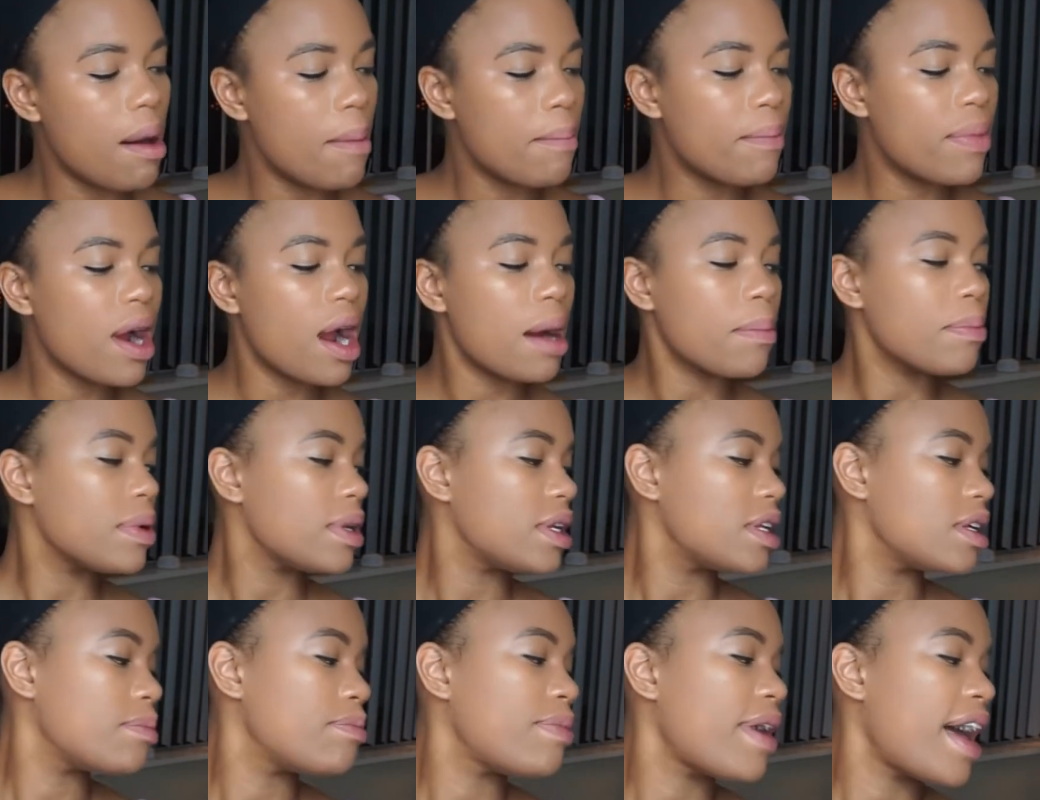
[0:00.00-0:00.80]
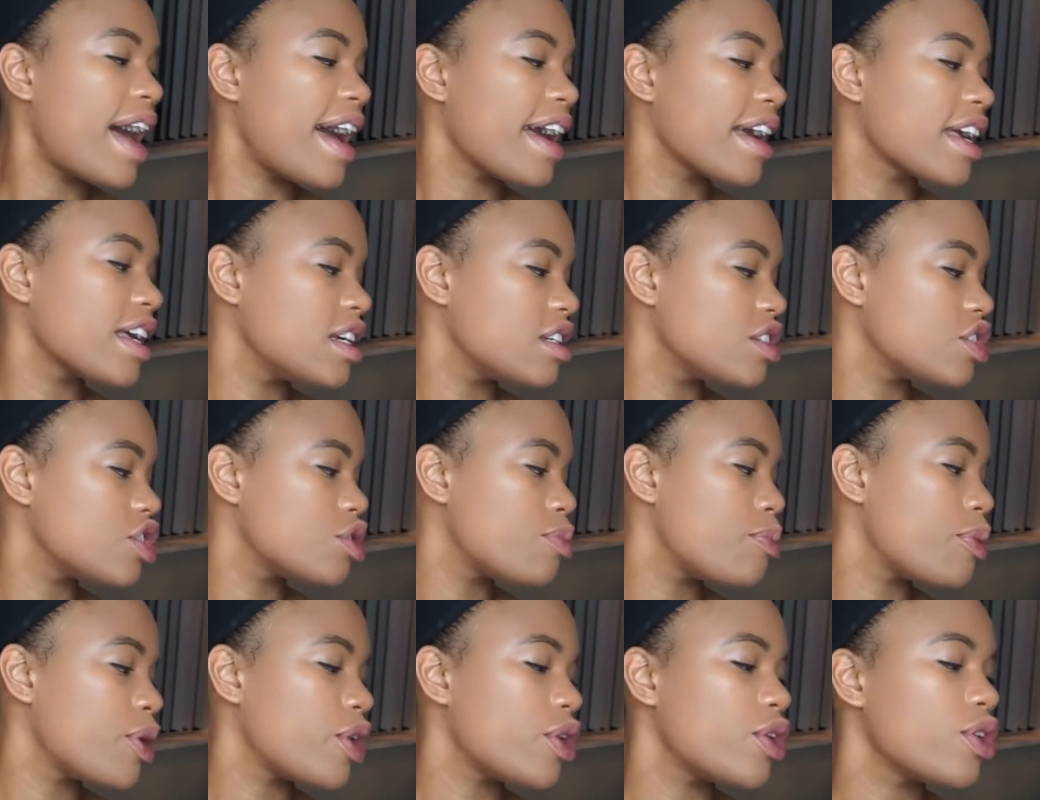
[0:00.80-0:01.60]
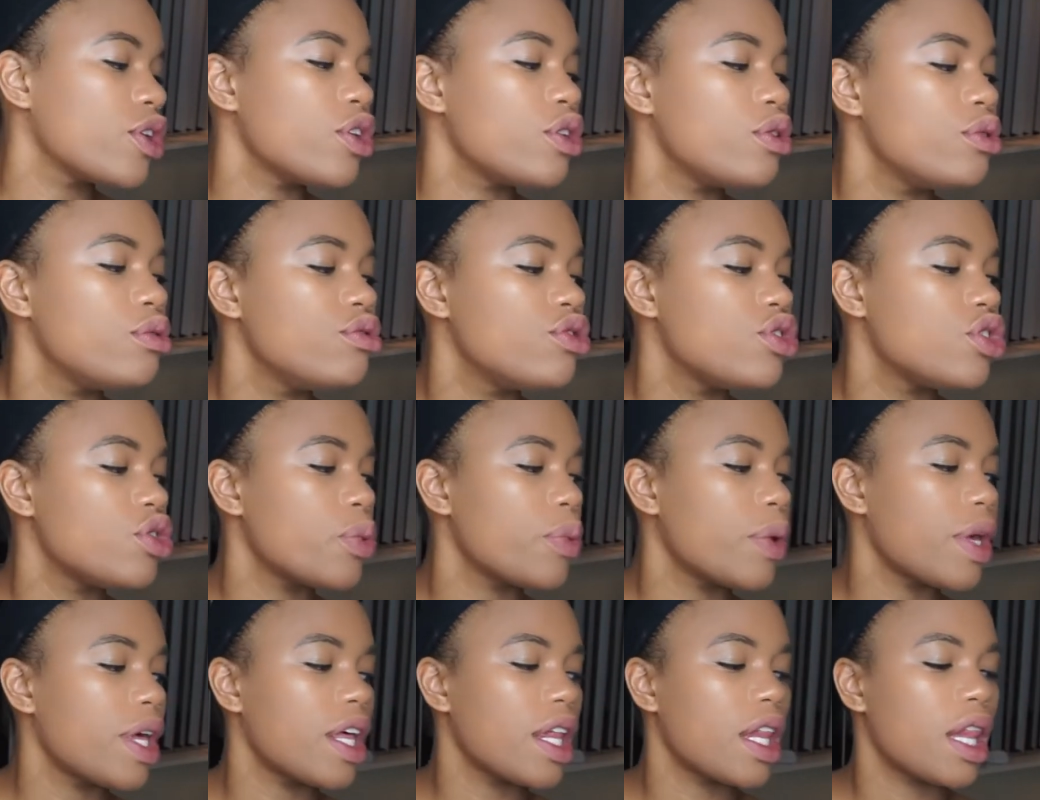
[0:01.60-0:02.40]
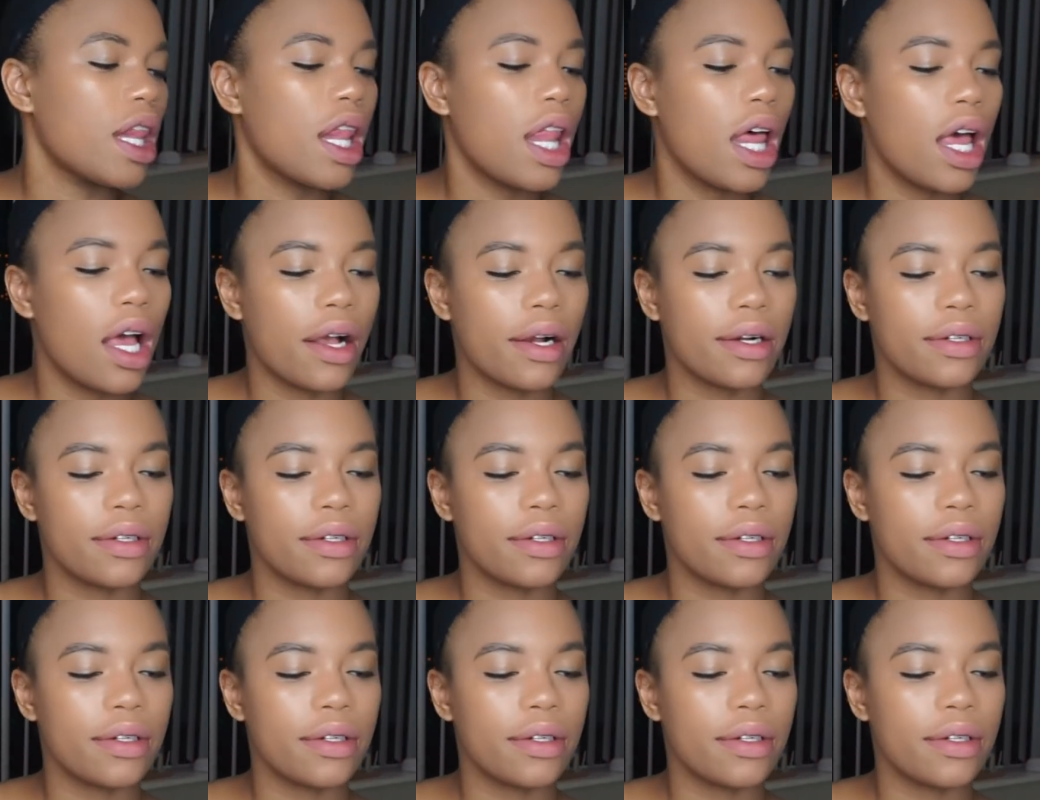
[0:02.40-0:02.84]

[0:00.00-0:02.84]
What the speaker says: Properly packaged per usual.